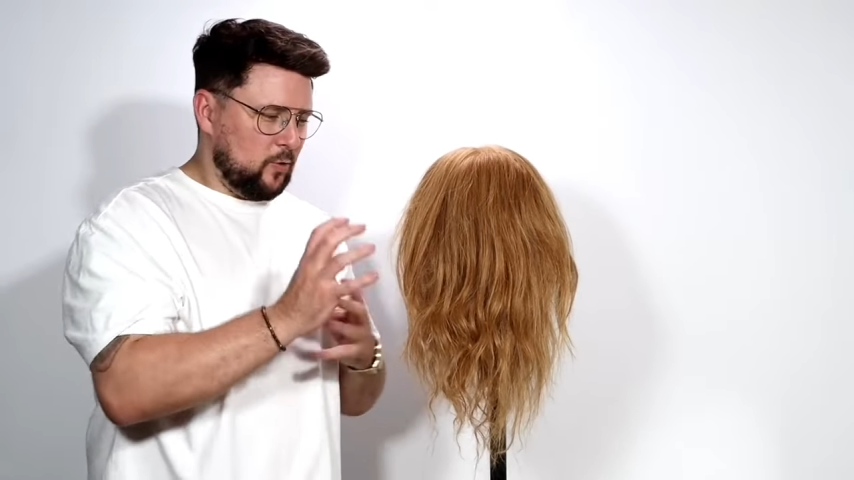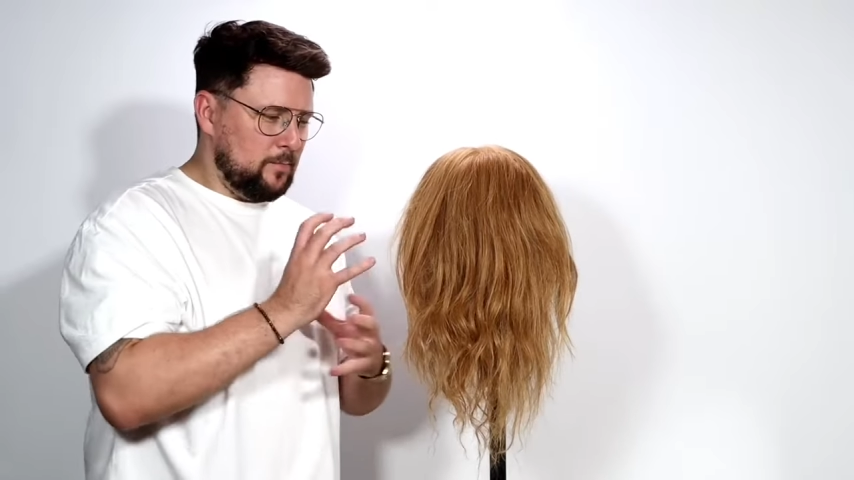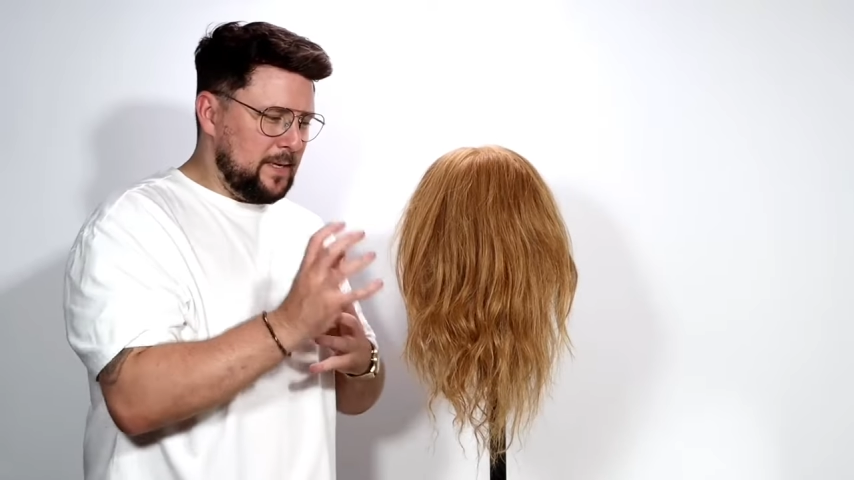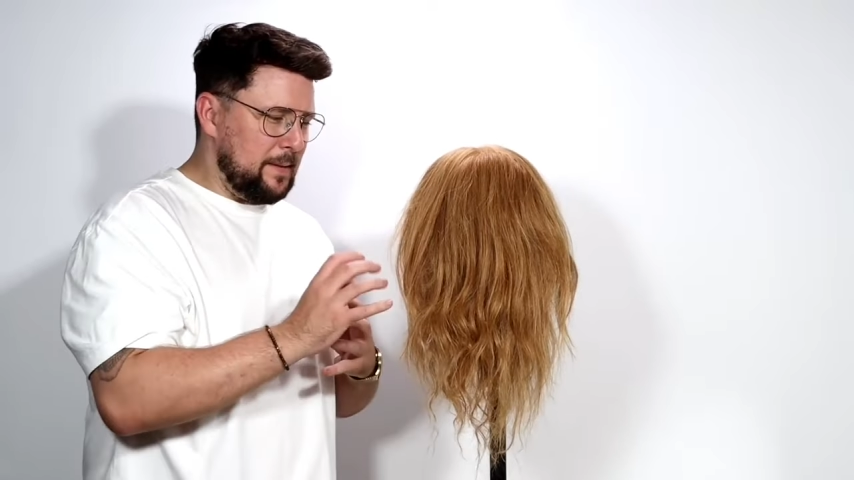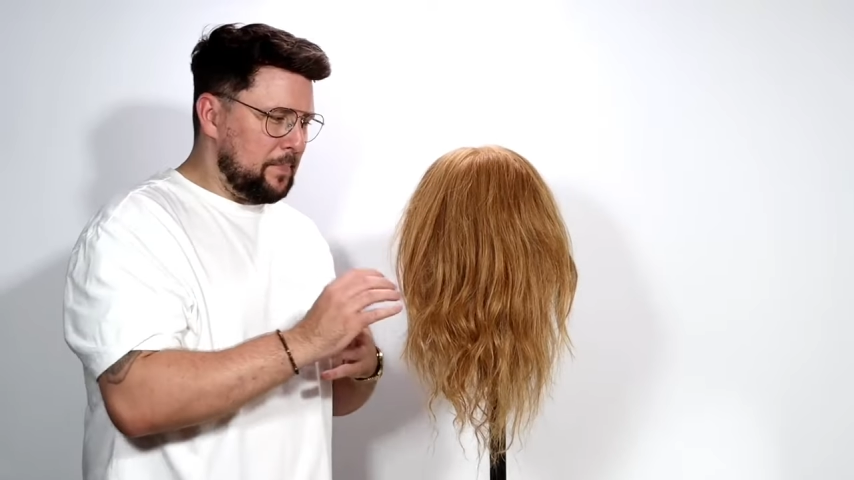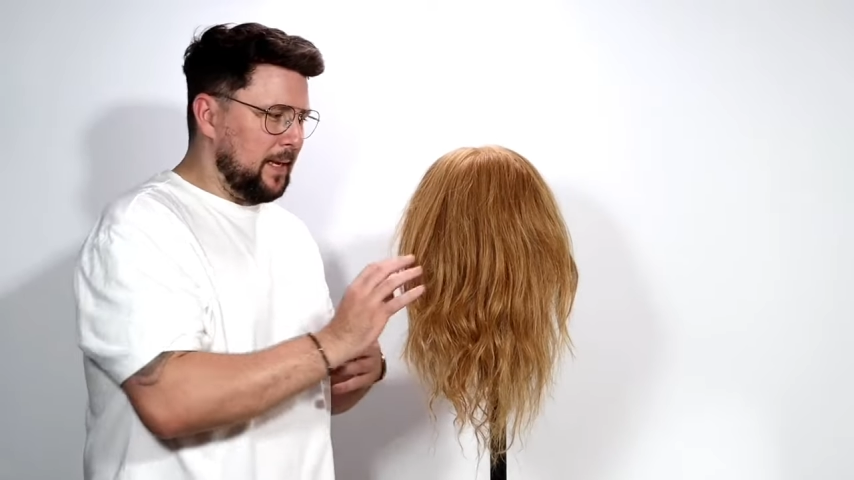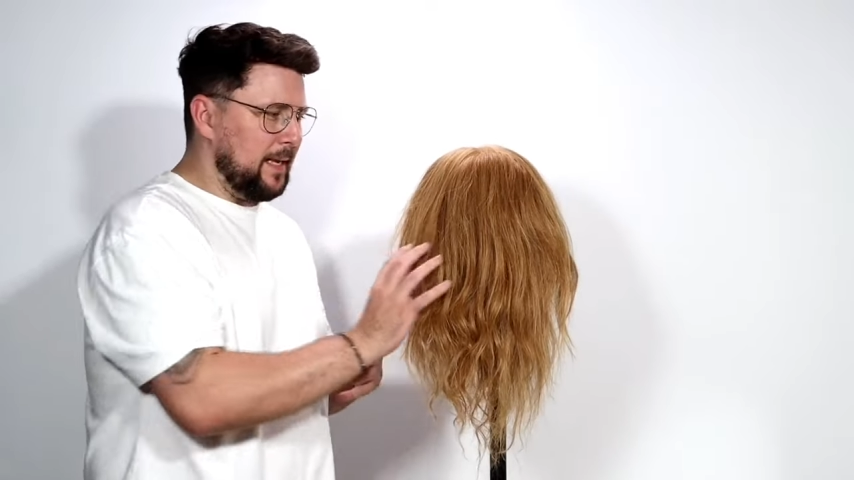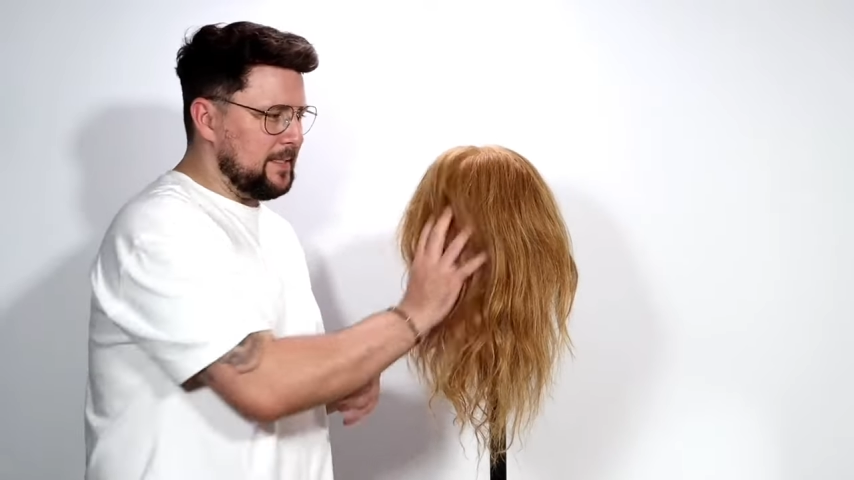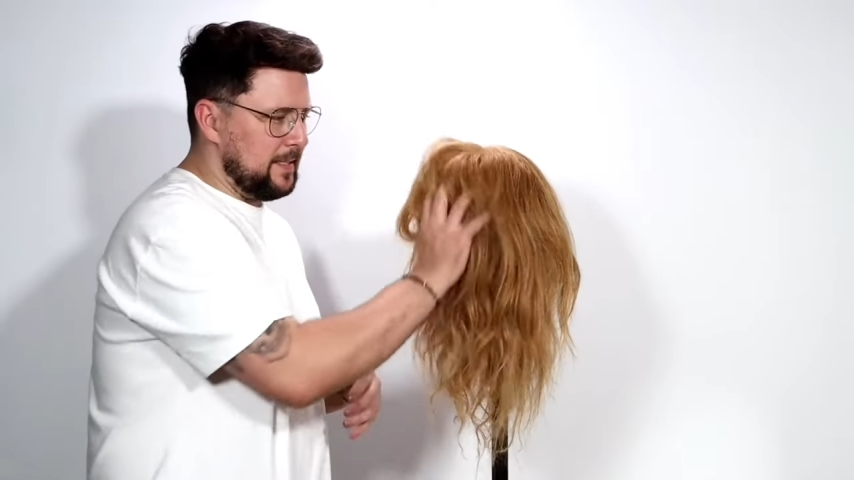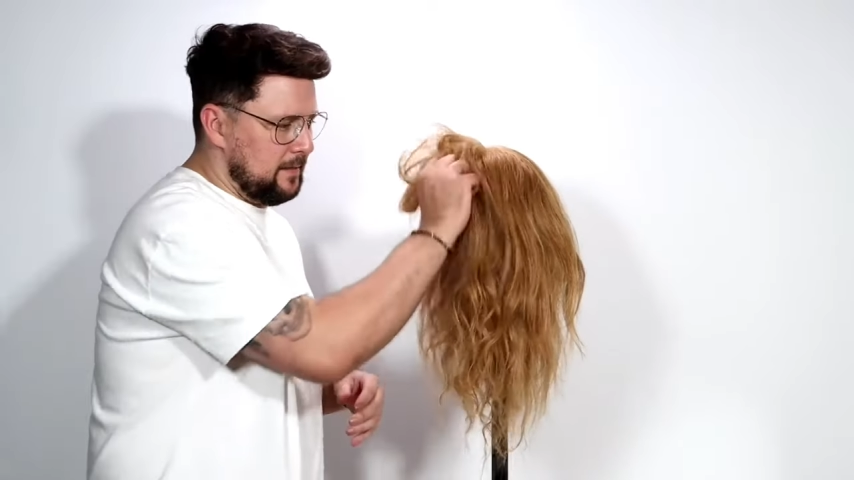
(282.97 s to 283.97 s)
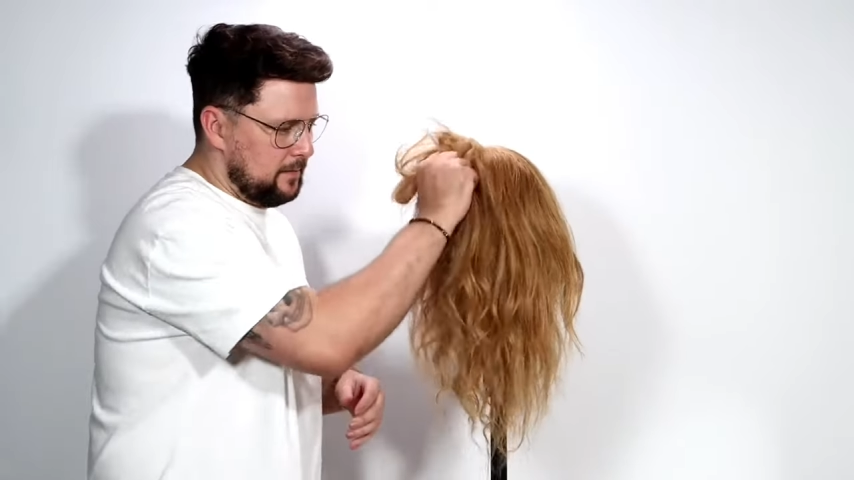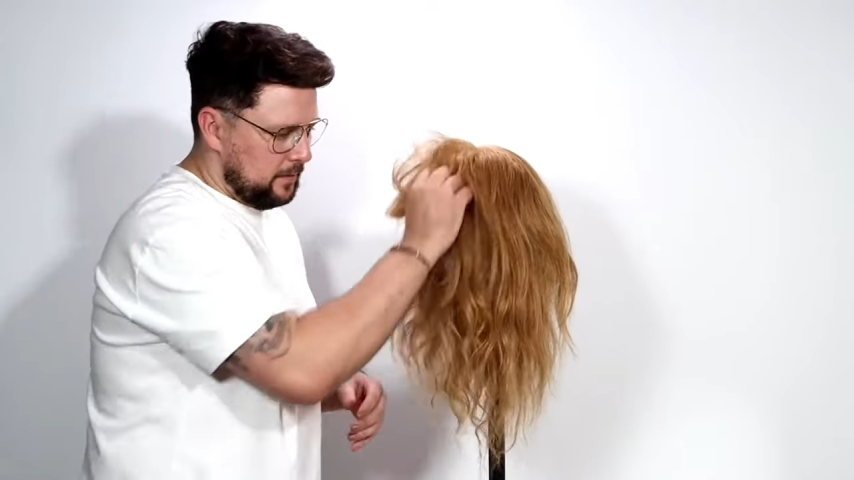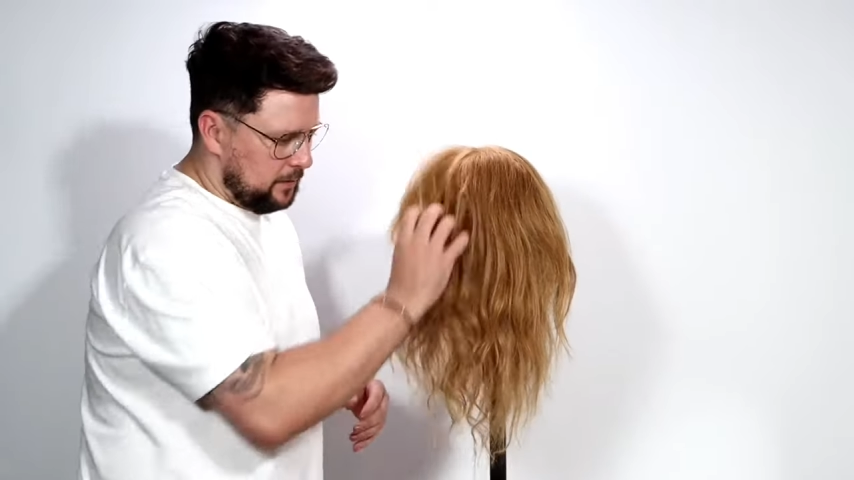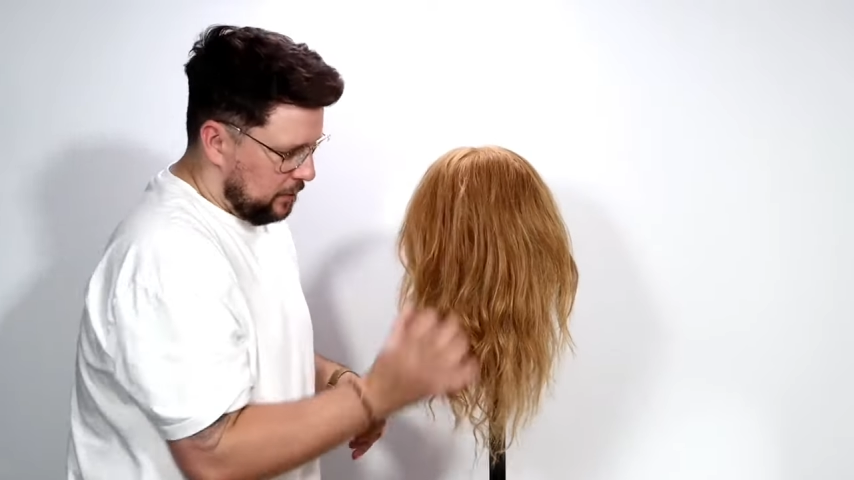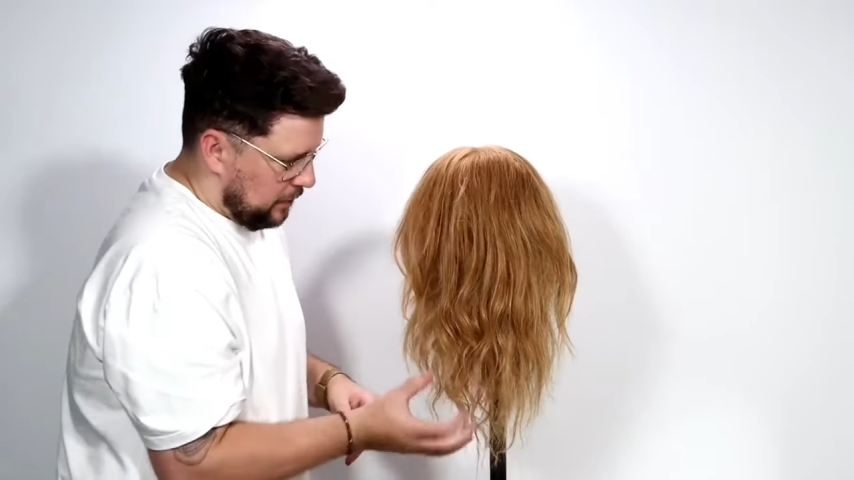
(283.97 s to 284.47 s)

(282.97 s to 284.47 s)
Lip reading: or manipulating.